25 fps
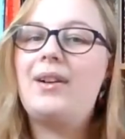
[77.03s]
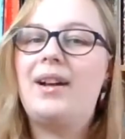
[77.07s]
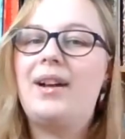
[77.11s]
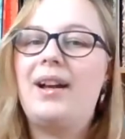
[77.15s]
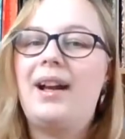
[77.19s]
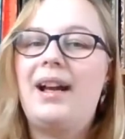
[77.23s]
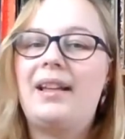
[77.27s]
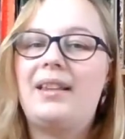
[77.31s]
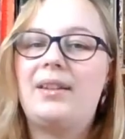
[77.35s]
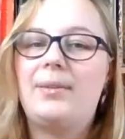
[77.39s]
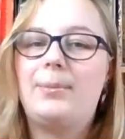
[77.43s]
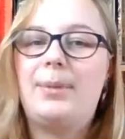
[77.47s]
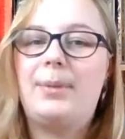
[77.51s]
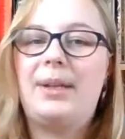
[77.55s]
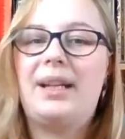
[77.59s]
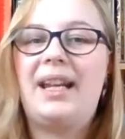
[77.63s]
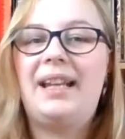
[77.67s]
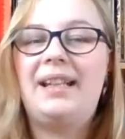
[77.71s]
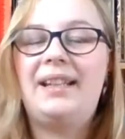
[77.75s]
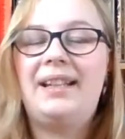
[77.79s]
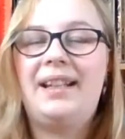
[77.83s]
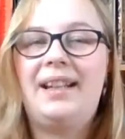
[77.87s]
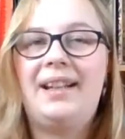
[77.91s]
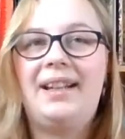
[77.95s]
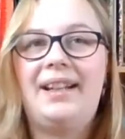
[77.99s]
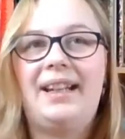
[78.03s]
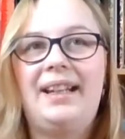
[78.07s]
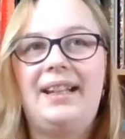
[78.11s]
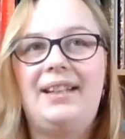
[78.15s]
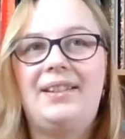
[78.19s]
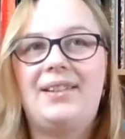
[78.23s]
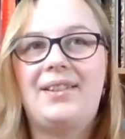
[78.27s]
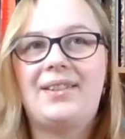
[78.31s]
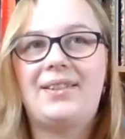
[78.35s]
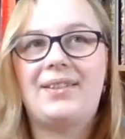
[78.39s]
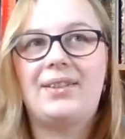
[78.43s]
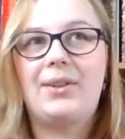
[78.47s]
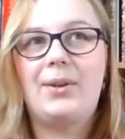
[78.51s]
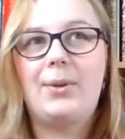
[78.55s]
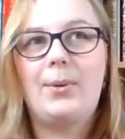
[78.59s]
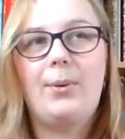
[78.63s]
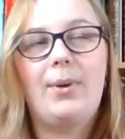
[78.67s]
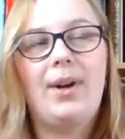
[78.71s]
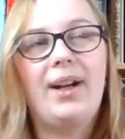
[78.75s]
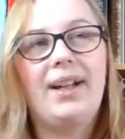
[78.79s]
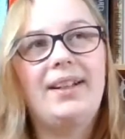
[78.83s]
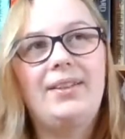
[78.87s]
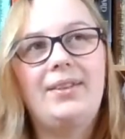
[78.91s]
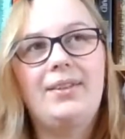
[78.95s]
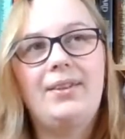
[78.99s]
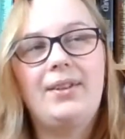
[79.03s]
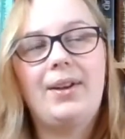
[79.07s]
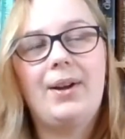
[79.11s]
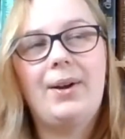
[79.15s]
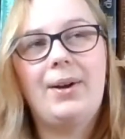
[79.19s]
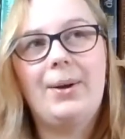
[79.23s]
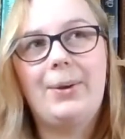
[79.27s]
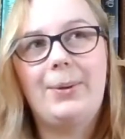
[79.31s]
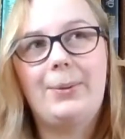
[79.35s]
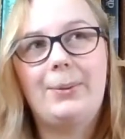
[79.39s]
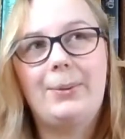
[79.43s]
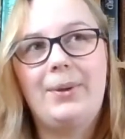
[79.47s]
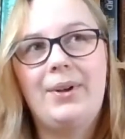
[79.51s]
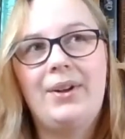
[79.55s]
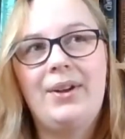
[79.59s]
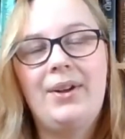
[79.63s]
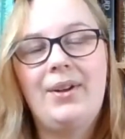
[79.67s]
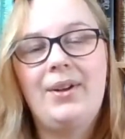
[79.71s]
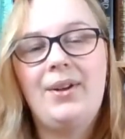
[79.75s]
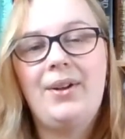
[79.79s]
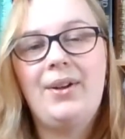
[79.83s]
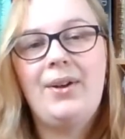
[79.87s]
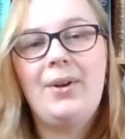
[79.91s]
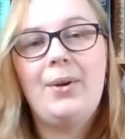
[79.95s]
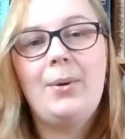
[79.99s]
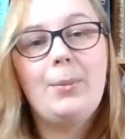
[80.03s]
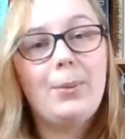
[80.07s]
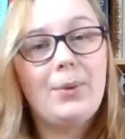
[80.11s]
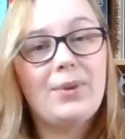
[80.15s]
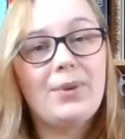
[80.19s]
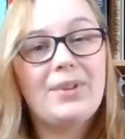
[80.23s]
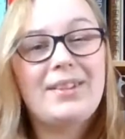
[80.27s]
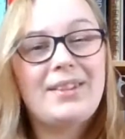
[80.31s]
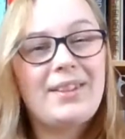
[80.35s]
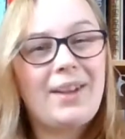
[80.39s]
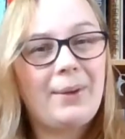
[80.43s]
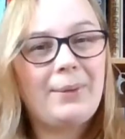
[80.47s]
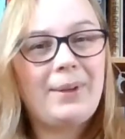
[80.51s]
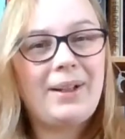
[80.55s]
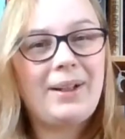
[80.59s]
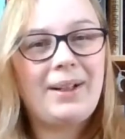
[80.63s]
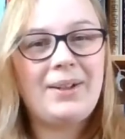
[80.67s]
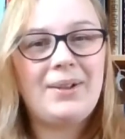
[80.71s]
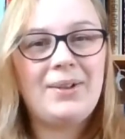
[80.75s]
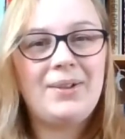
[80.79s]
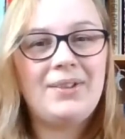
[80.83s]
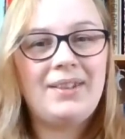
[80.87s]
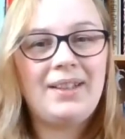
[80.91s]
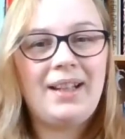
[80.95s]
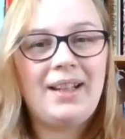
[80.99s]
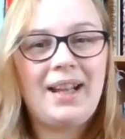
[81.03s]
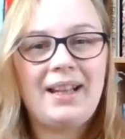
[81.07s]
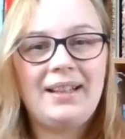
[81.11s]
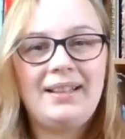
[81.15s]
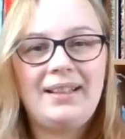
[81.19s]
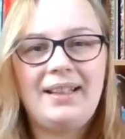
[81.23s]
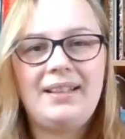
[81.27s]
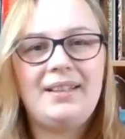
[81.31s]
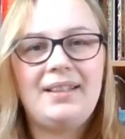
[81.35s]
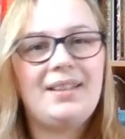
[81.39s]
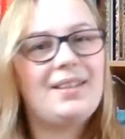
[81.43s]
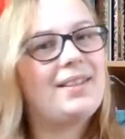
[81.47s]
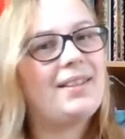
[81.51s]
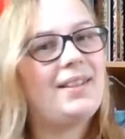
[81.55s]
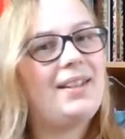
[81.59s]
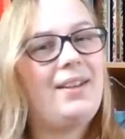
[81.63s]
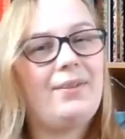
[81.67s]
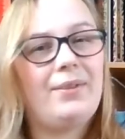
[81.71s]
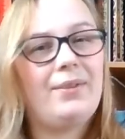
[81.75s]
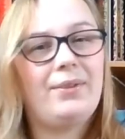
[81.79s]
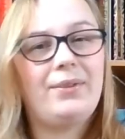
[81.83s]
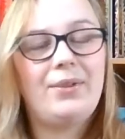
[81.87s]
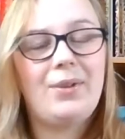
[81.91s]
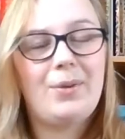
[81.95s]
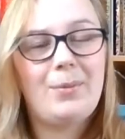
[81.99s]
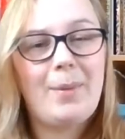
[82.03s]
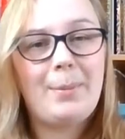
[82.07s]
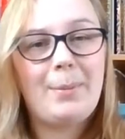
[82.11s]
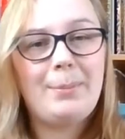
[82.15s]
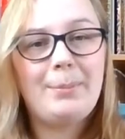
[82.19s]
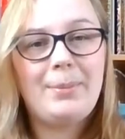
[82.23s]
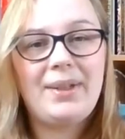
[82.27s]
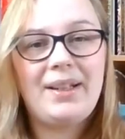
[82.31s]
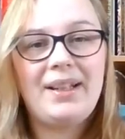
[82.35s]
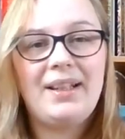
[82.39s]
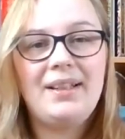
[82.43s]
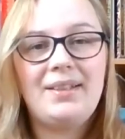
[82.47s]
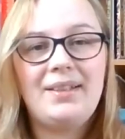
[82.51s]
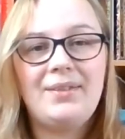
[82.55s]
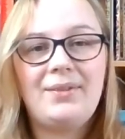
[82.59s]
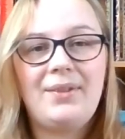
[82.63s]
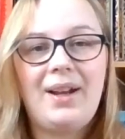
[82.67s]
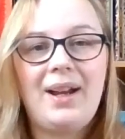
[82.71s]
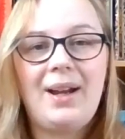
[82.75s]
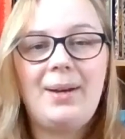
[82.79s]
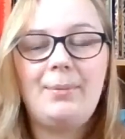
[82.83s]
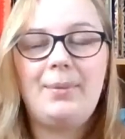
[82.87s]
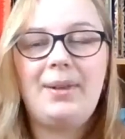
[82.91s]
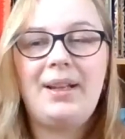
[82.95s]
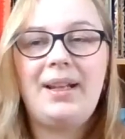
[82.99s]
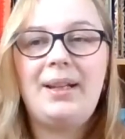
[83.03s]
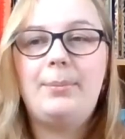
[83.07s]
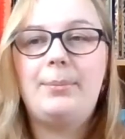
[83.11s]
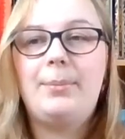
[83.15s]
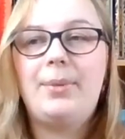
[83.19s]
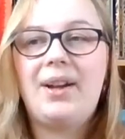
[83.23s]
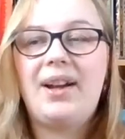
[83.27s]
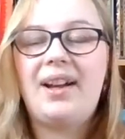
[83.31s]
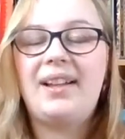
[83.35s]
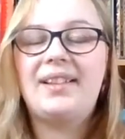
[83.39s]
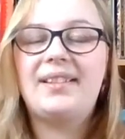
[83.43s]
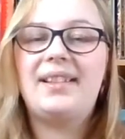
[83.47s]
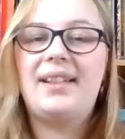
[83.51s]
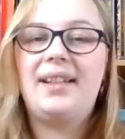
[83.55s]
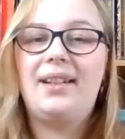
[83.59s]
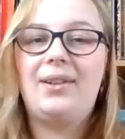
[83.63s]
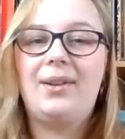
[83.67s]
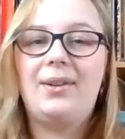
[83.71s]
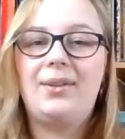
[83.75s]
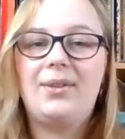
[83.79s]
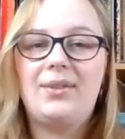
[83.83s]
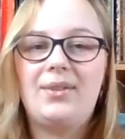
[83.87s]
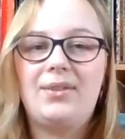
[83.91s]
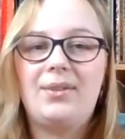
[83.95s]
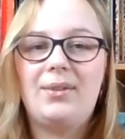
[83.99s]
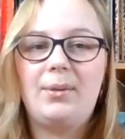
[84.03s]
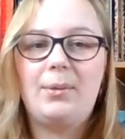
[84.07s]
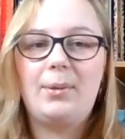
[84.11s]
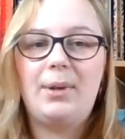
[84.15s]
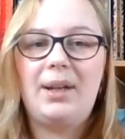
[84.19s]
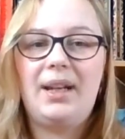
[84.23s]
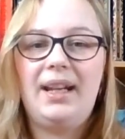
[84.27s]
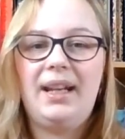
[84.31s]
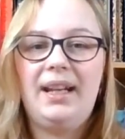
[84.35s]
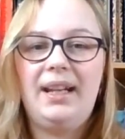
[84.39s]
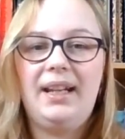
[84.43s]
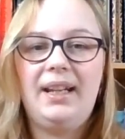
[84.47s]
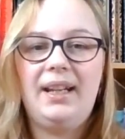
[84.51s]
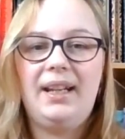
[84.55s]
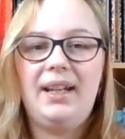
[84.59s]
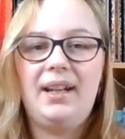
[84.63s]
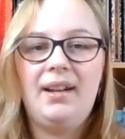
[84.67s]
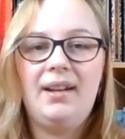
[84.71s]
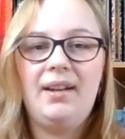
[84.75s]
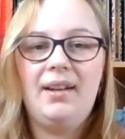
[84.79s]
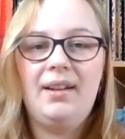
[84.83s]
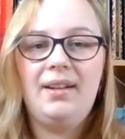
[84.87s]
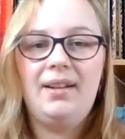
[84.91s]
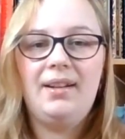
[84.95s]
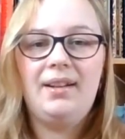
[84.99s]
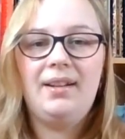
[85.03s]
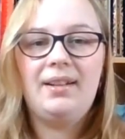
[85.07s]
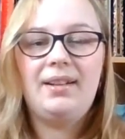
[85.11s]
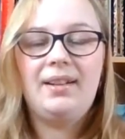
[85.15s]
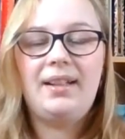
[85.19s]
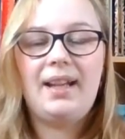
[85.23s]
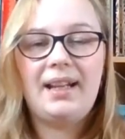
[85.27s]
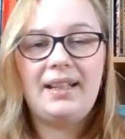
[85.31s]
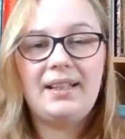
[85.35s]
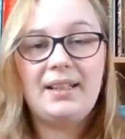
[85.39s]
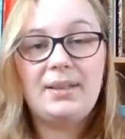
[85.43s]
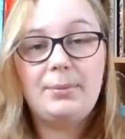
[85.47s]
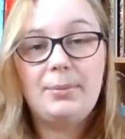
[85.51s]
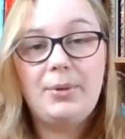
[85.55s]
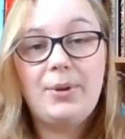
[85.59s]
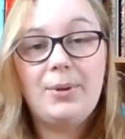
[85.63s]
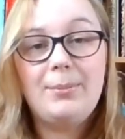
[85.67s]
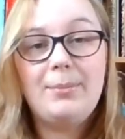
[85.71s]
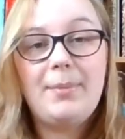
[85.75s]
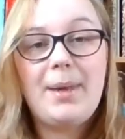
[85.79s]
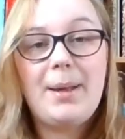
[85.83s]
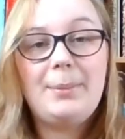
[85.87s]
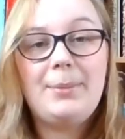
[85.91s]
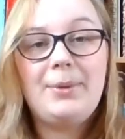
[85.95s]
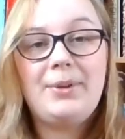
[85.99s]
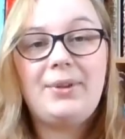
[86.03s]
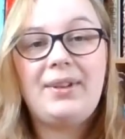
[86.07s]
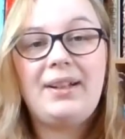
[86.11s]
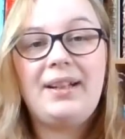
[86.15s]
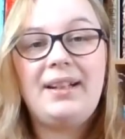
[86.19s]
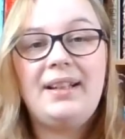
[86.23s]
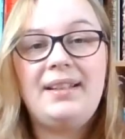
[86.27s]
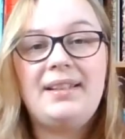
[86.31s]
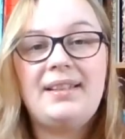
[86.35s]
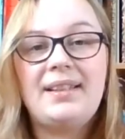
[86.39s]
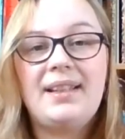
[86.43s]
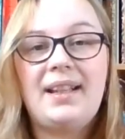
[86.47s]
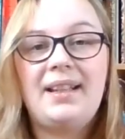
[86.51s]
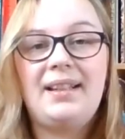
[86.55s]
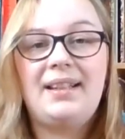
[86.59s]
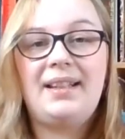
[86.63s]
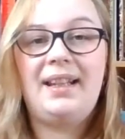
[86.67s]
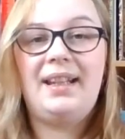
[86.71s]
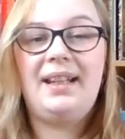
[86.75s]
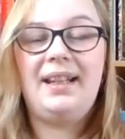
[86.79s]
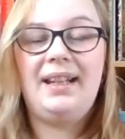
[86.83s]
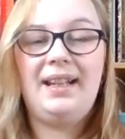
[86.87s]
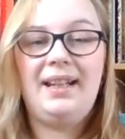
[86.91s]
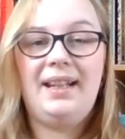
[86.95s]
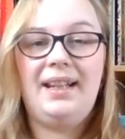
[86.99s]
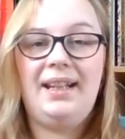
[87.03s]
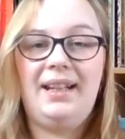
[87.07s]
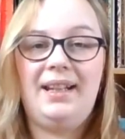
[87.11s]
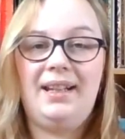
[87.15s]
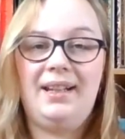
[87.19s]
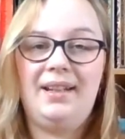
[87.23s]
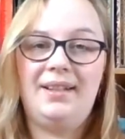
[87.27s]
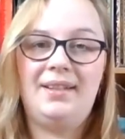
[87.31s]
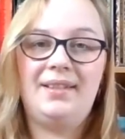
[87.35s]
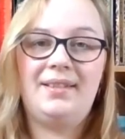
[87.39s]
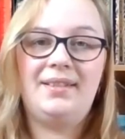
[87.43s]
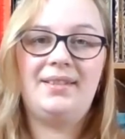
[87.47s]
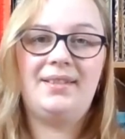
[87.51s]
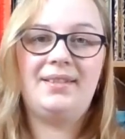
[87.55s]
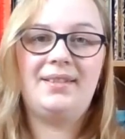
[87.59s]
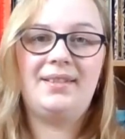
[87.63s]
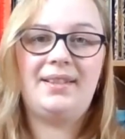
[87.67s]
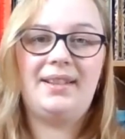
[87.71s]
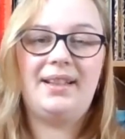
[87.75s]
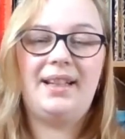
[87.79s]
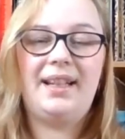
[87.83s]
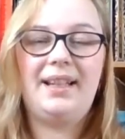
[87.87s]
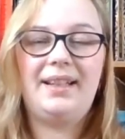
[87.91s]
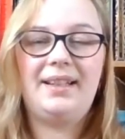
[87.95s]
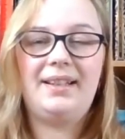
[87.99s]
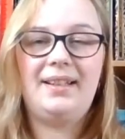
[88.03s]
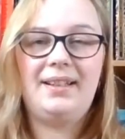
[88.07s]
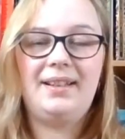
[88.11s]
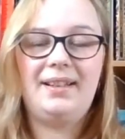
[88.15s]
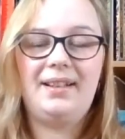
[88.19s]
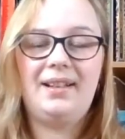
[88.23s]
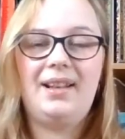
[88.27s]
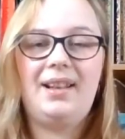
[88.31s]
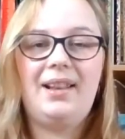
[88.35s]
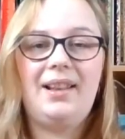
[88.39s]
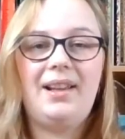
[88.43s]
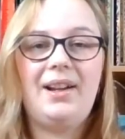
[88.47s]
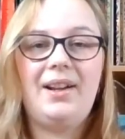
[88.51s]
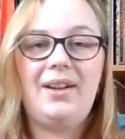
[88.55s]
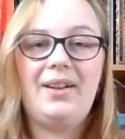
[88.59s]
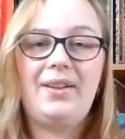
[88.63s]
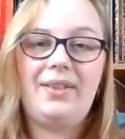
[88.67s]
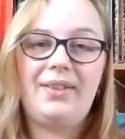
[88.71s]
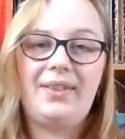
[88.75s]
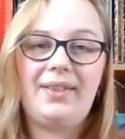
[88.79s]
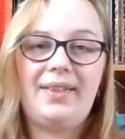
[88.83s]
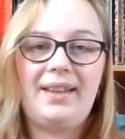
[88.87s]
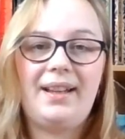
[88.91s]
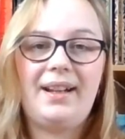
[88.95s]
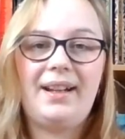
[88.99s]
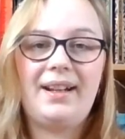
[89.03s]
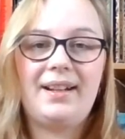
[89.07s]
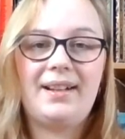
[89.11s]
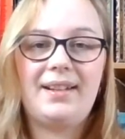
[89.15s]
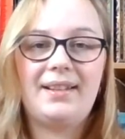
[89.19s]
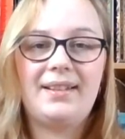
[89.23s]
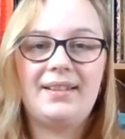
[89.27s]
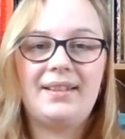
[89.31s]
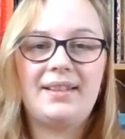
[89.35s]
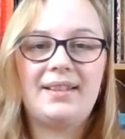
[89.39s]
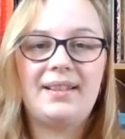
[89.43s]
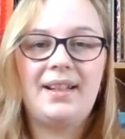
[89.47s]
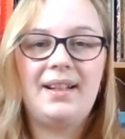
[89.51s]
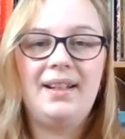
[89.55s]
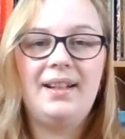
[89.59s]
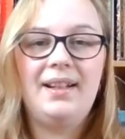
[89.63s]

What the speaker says: at the beginning he doesn't quite know what's going on and he doesn't even remember his family, but as he goes through it he gains more memories and he can learn things,